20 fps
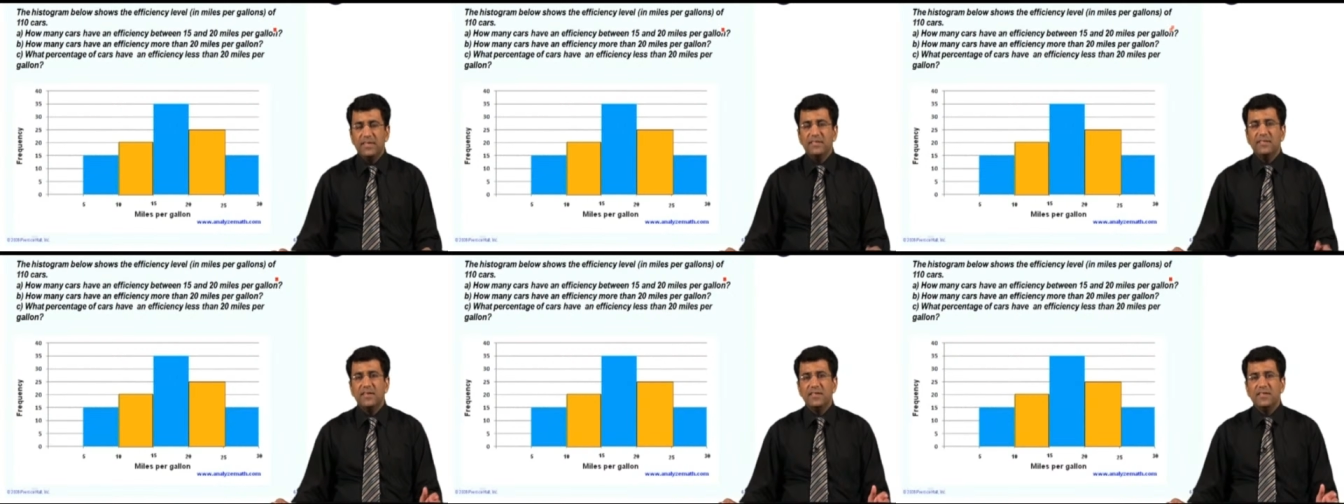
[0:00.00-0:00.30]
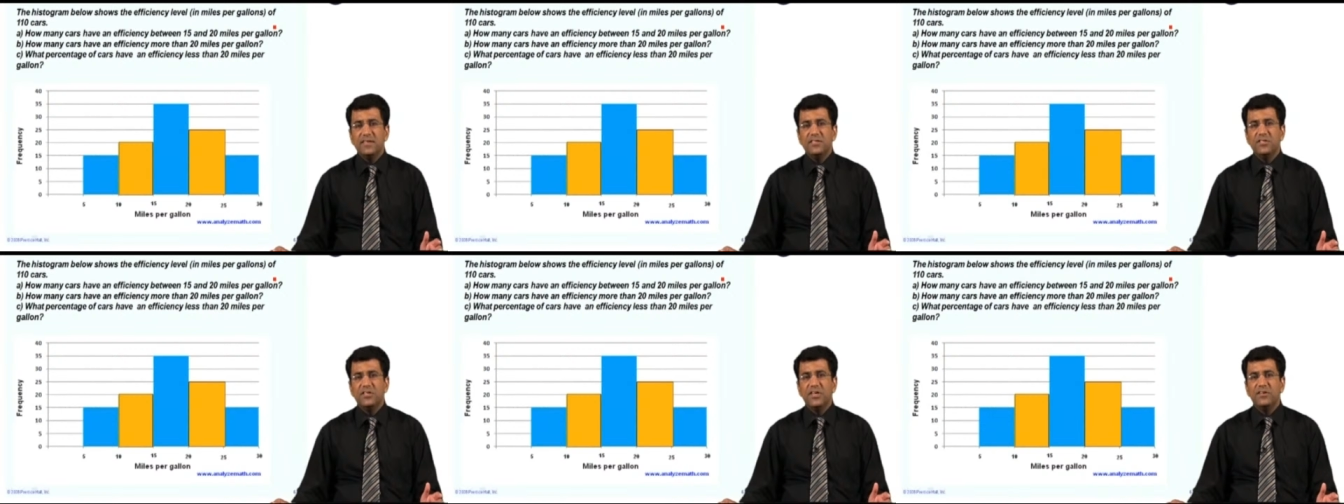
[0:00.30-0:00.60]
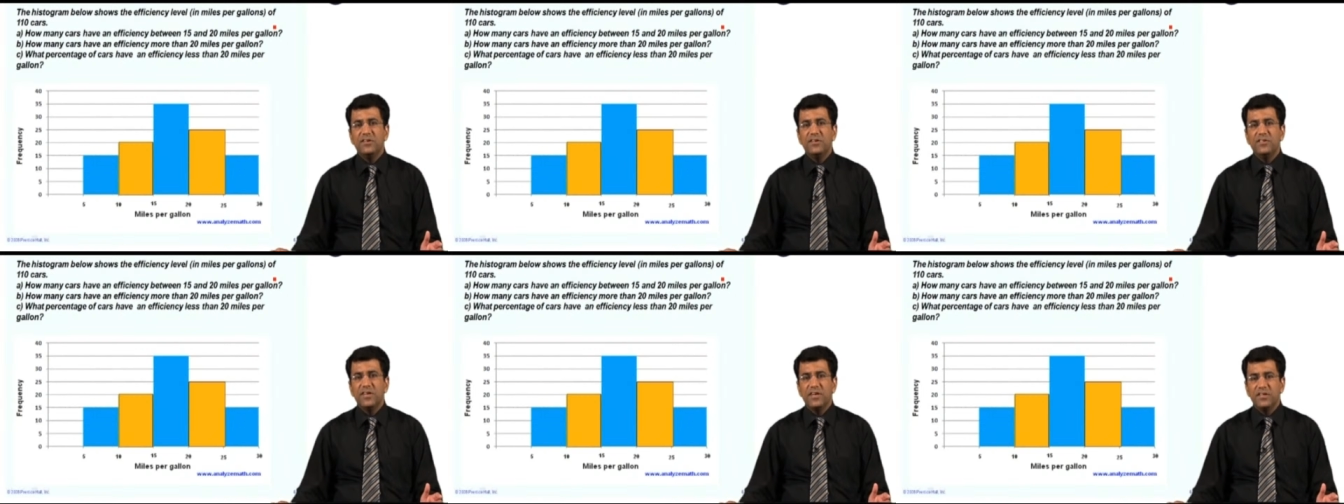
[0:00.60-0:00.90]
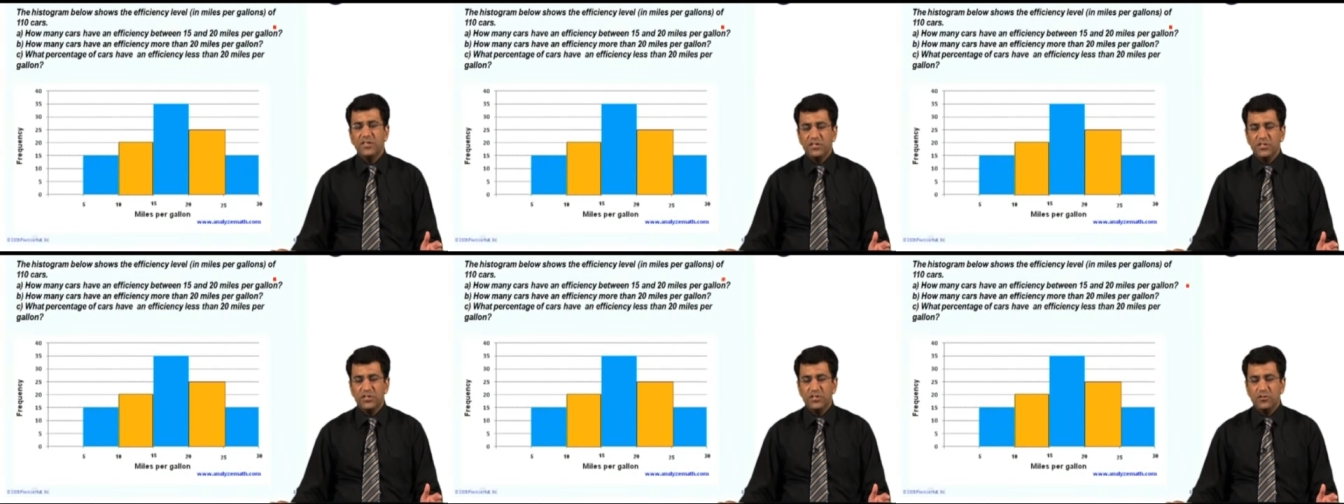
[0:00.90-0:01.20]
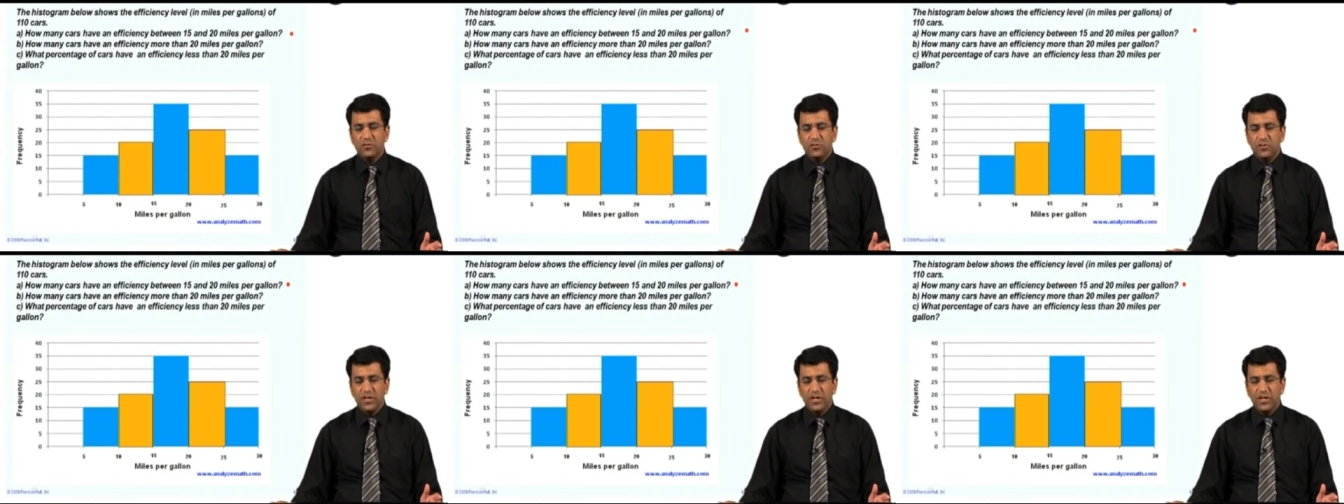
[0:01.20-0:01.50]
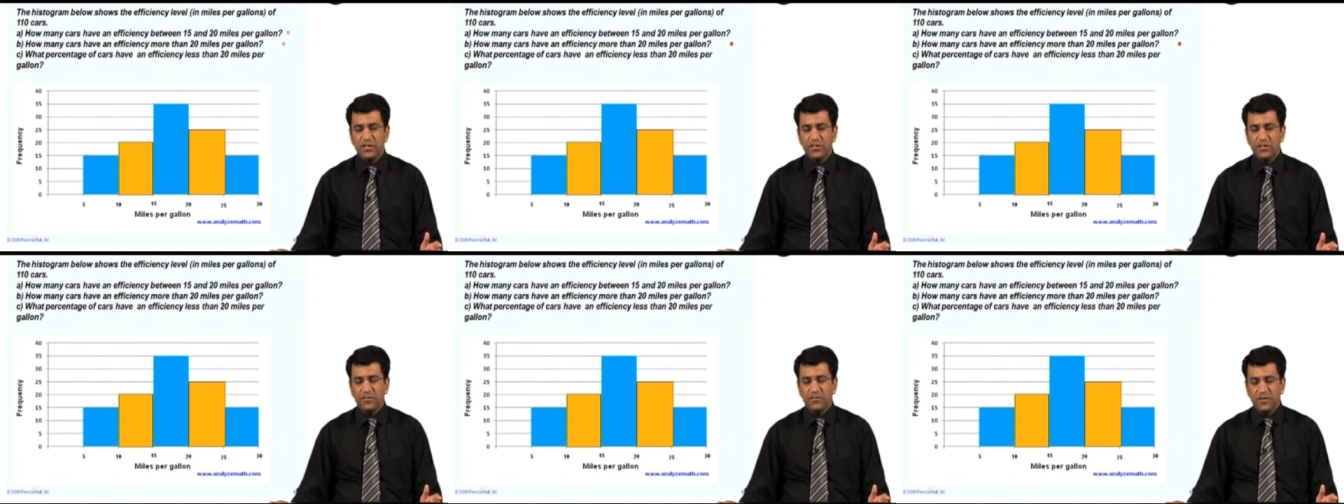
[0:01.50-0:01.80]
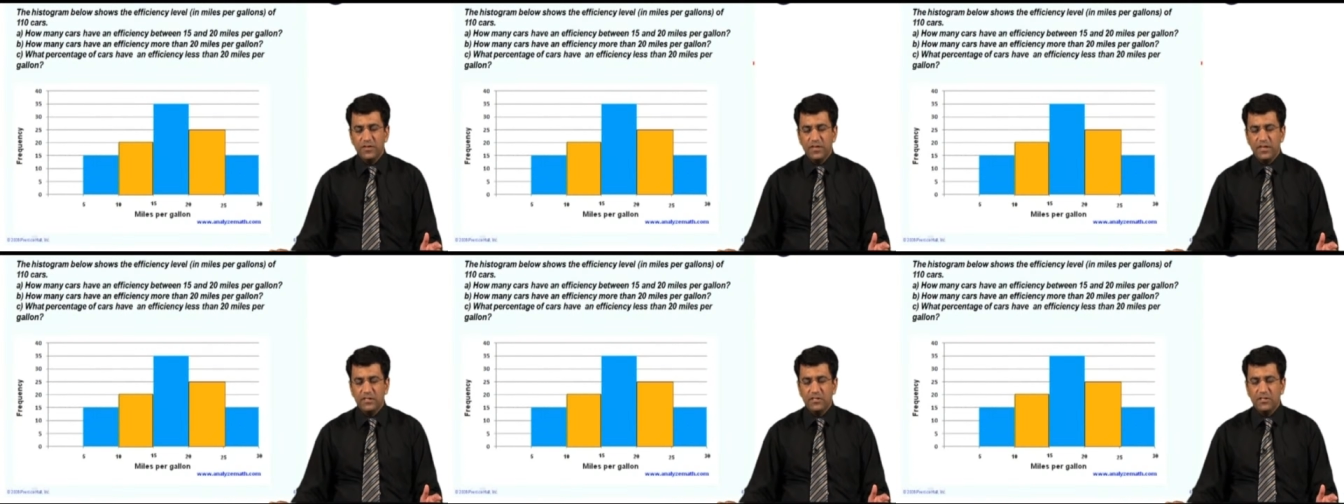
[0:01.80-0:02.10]
and there is a general tradition to take the
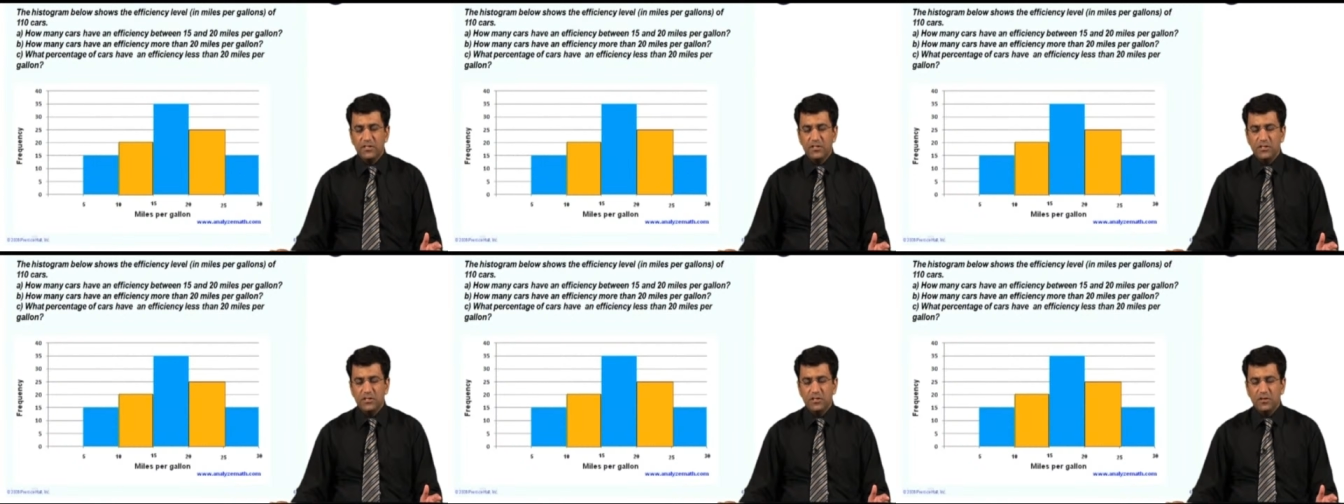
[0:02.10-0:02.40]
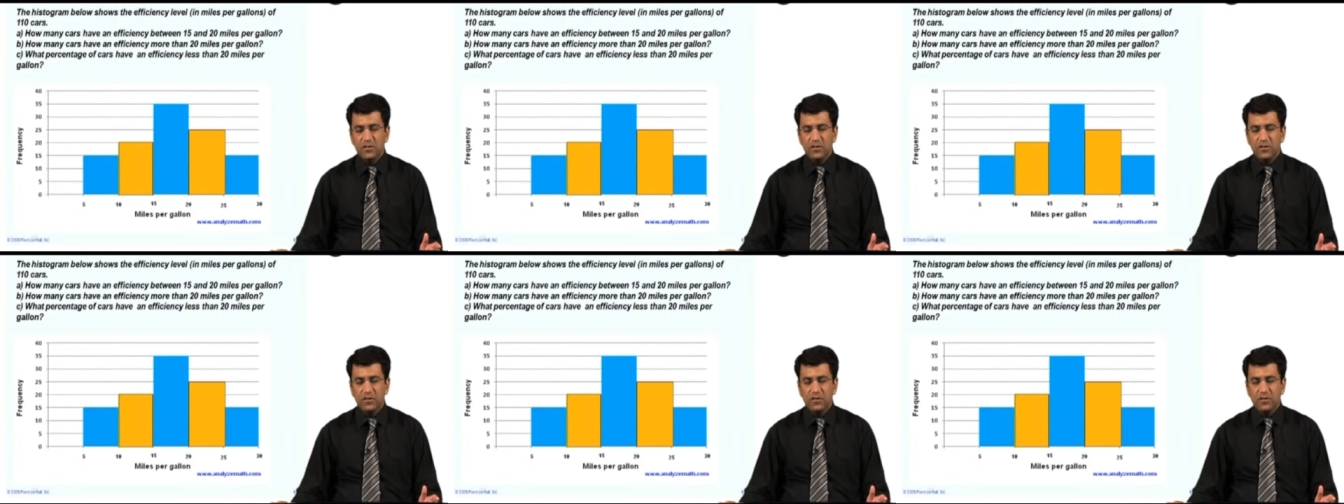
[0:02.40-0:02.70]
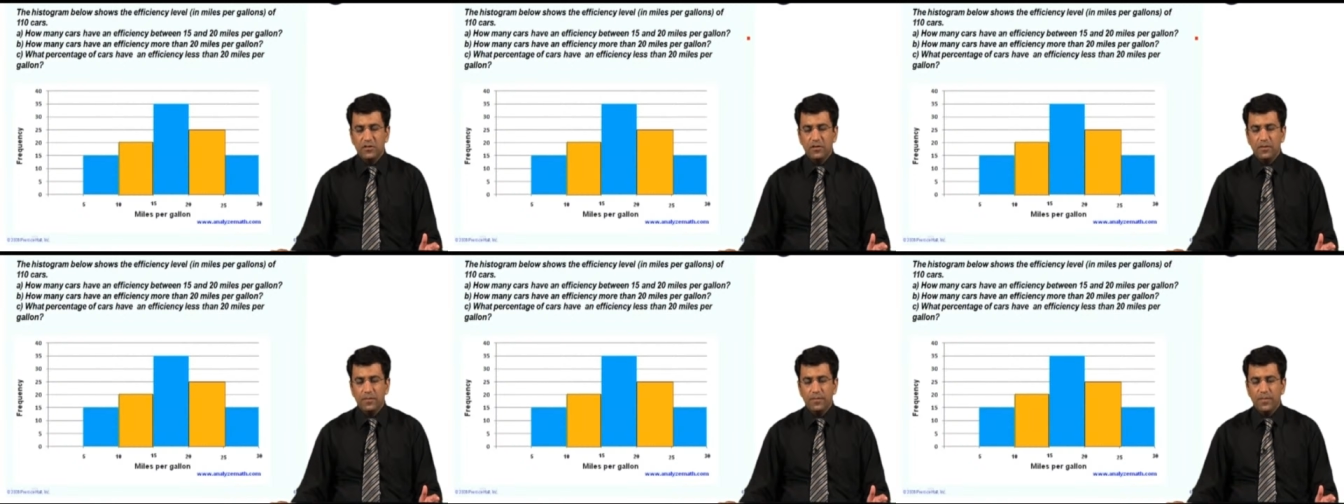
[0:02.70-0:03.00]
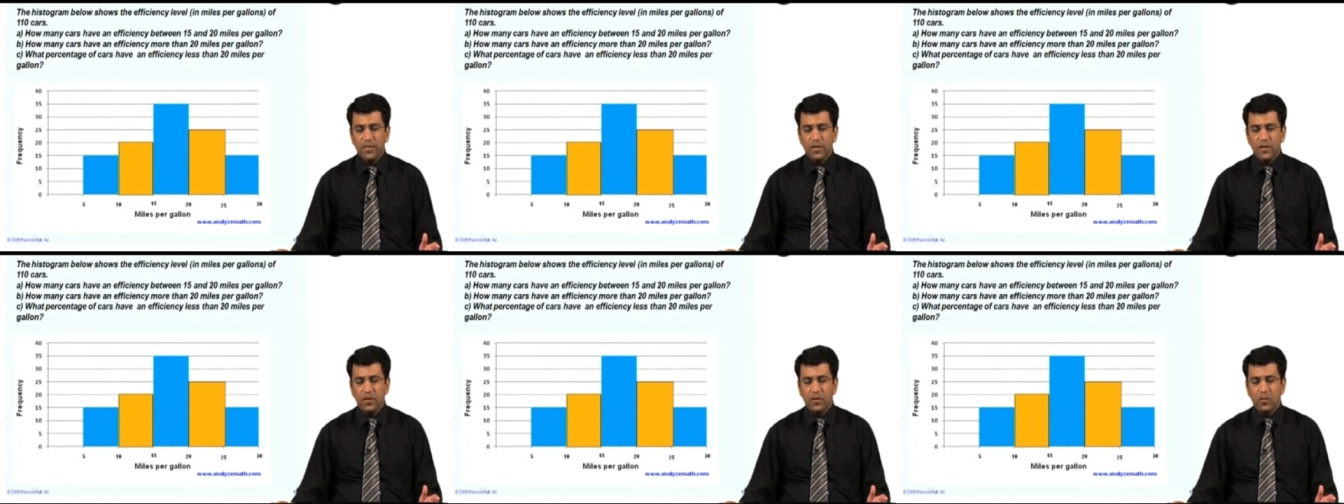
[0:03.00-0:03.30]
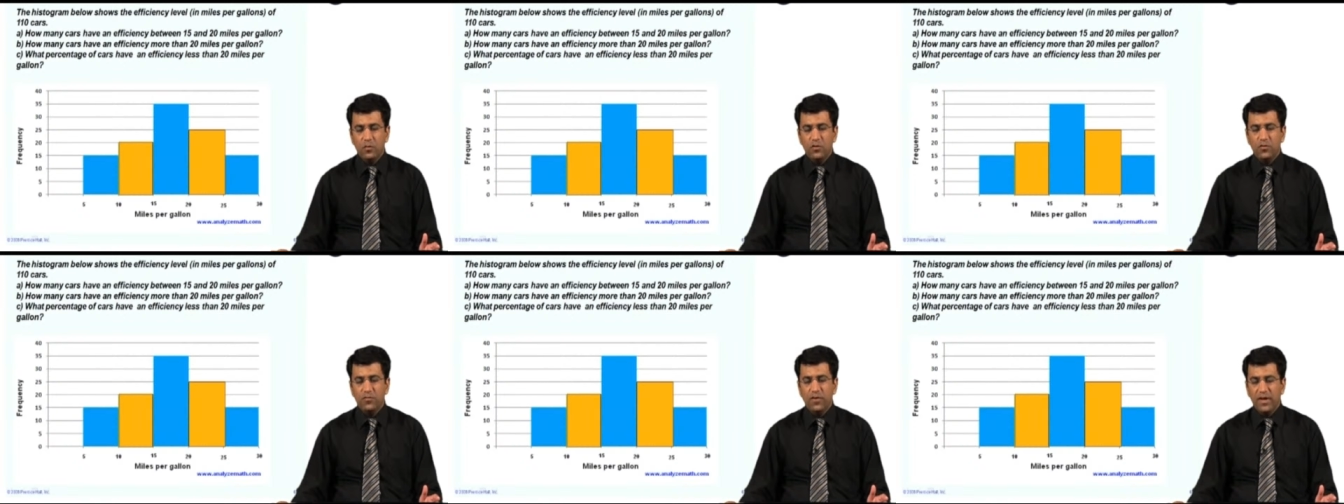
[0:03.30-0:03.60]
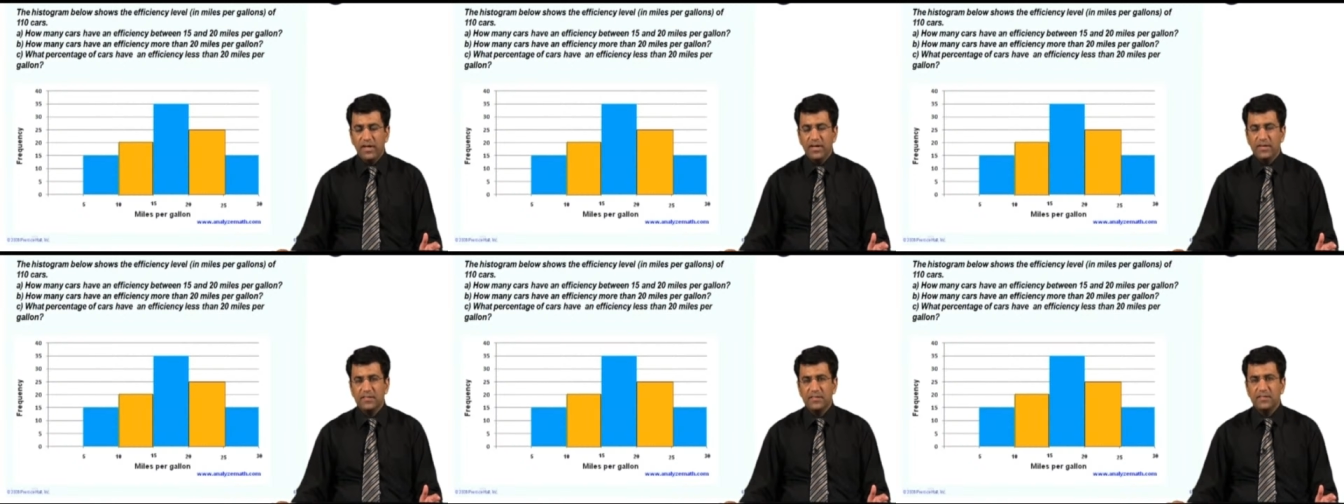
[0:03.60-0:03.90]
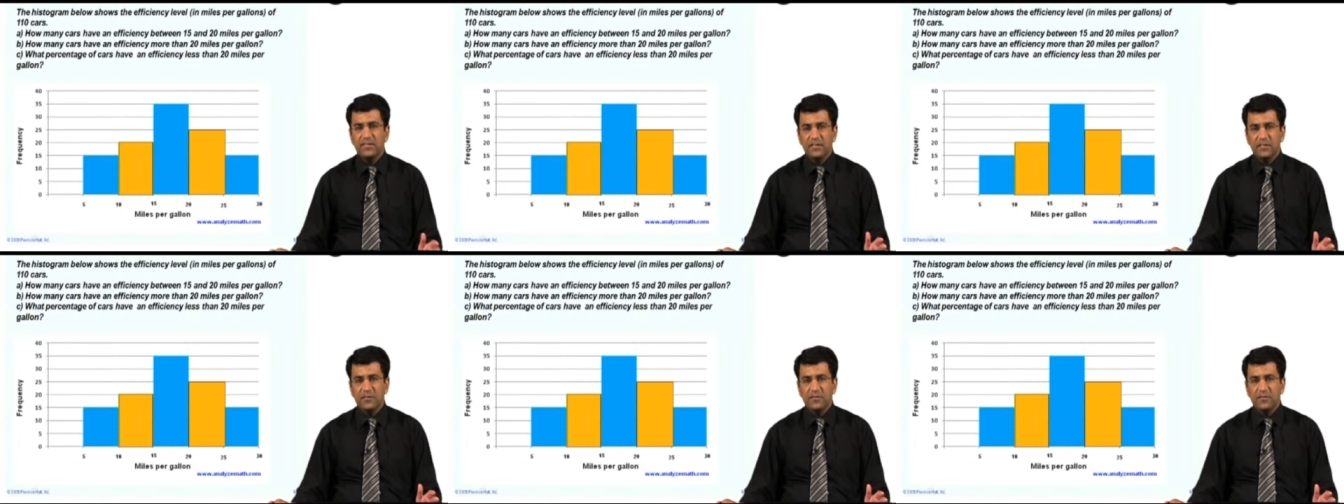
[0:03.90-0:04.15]
frequency on the y-axis,